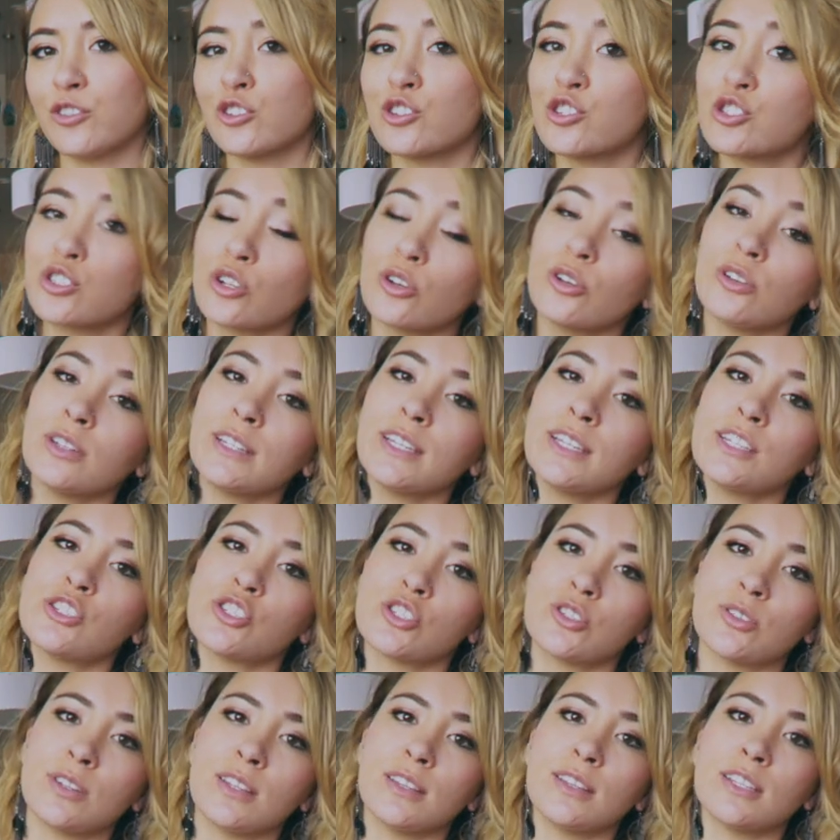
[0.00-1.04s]
if you're solely
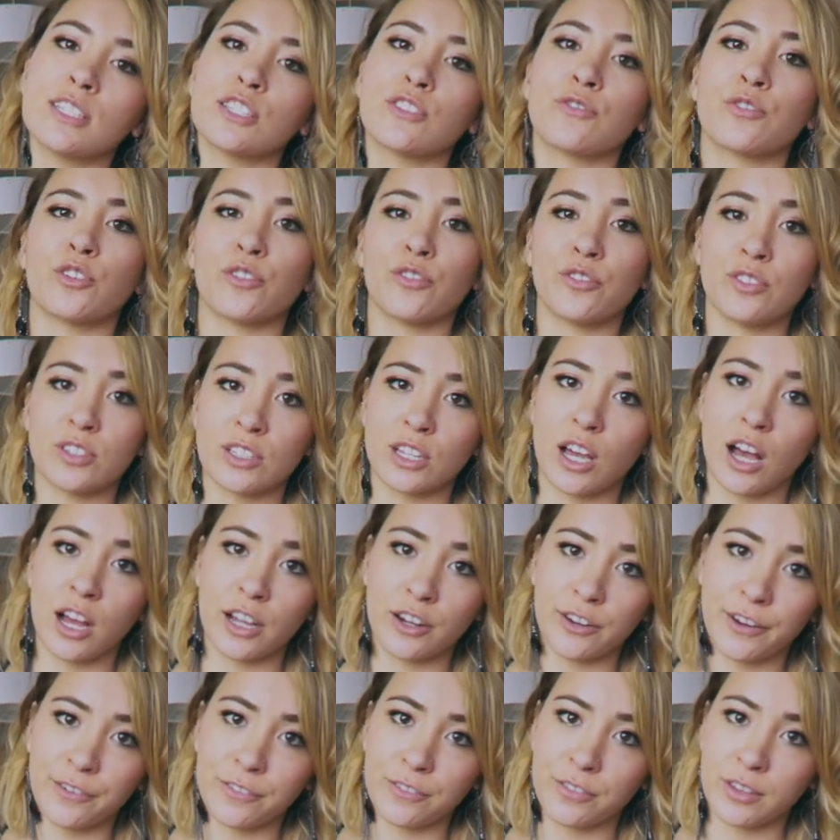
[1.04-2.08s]
shooting this for
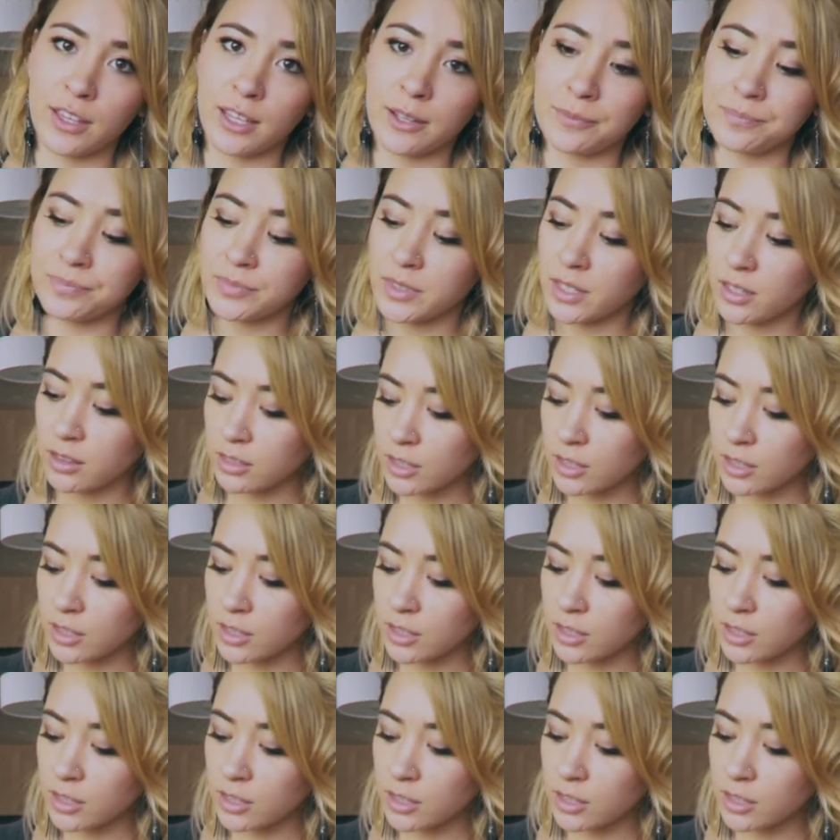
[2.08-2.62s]
photography.